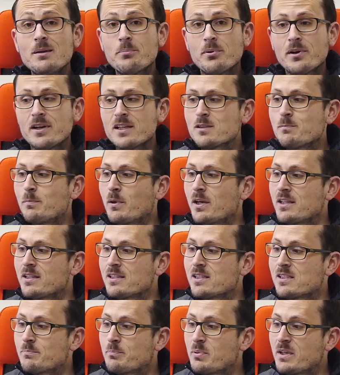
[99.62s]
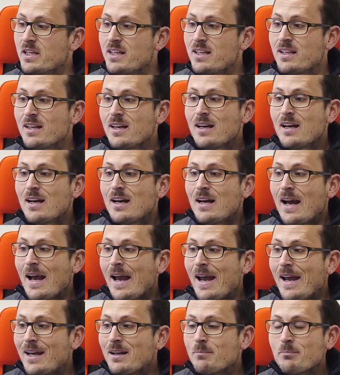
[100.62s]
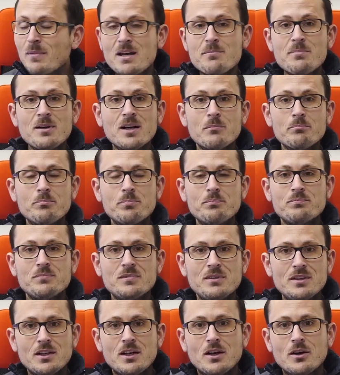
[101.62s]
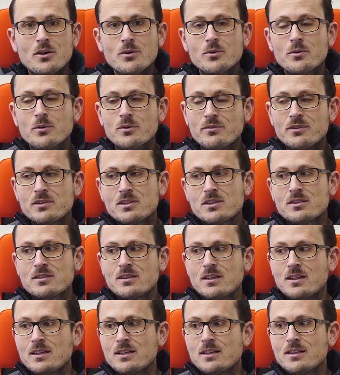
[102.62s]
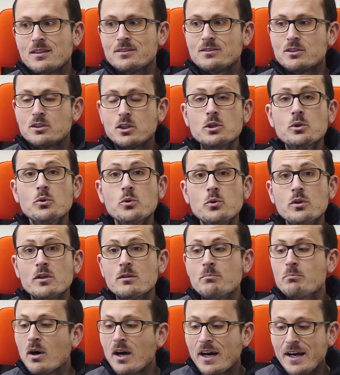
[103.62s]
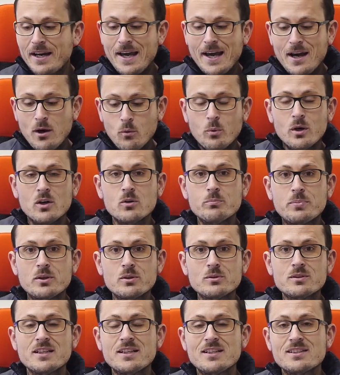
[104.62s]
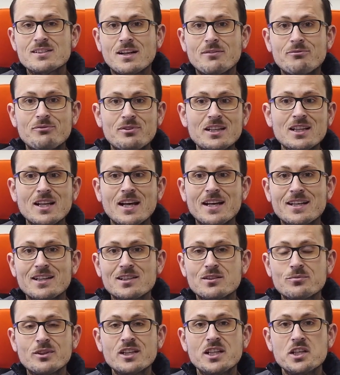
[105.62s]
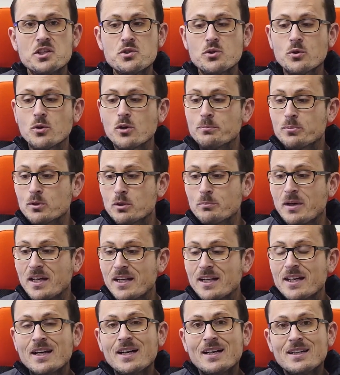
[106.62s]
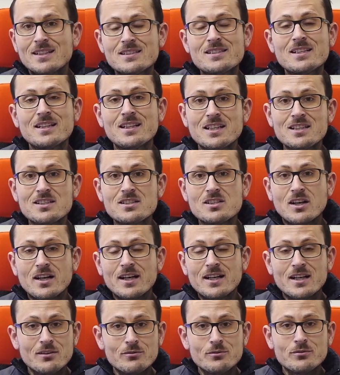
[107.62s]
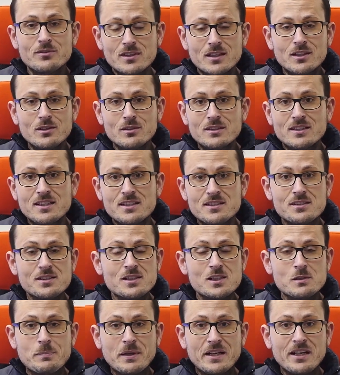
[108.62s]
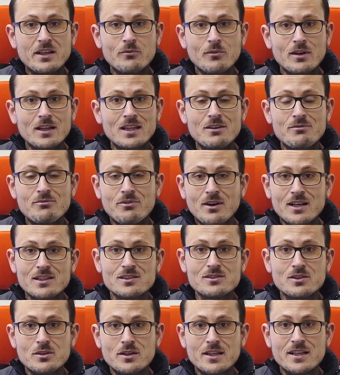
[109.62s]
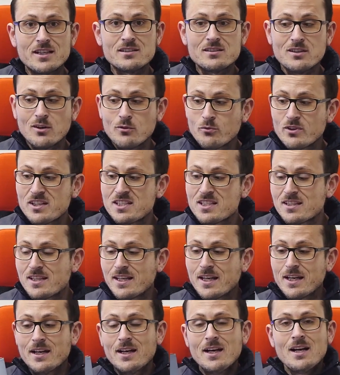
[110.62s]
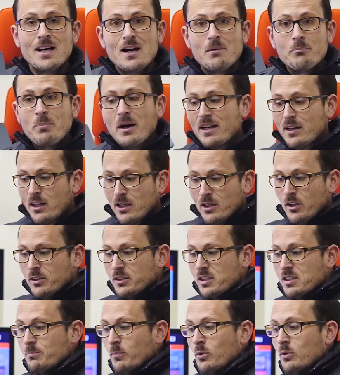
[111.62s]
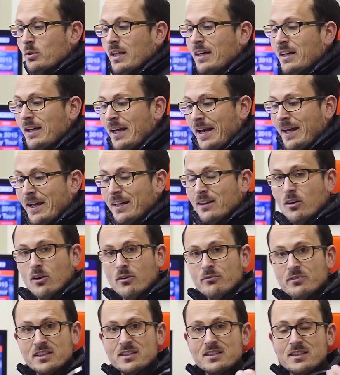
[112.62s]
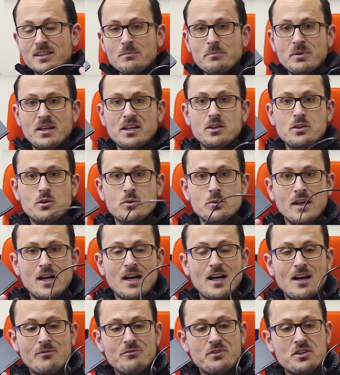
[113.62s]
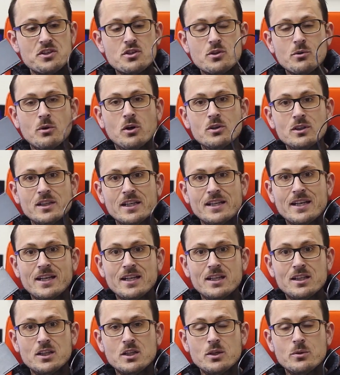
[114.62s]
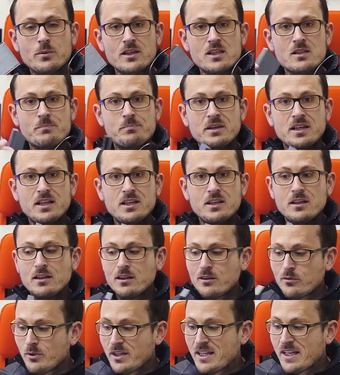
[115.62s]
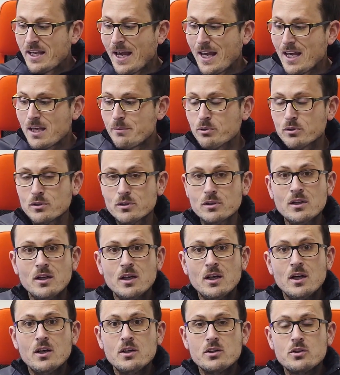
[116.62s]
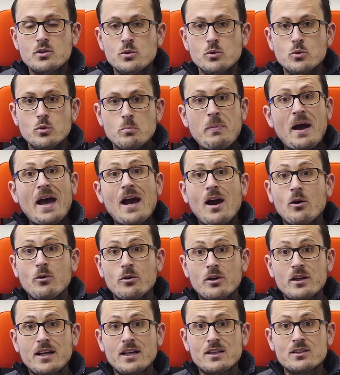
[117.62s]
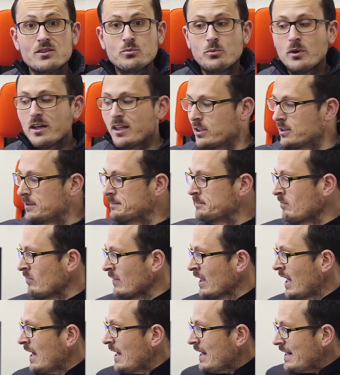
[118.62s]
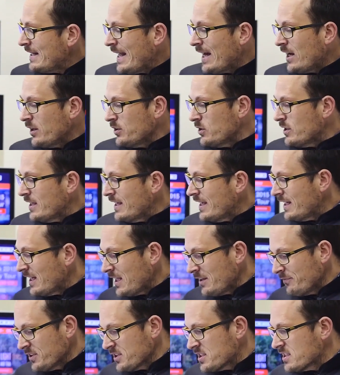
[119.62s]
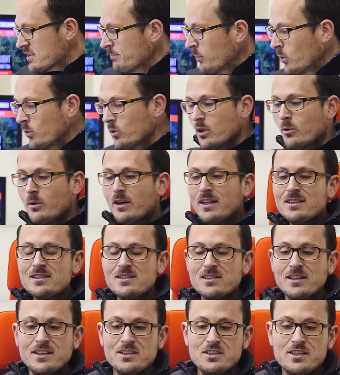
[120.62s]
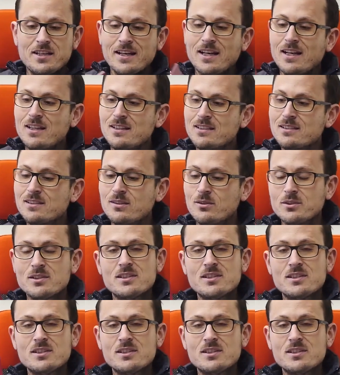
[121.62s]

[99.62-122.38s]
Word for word: impressed by the speed and maybe I'm, you know, uh, deluded by how well built it is. I feel like it's really durable, but still inside a little disc spinning really fast, so there's a risk there. But a lot smaller, and obviously being two and a half inch, you only need the USB 3 cable to power it as well. Now you can get even smaller ones, like check out this little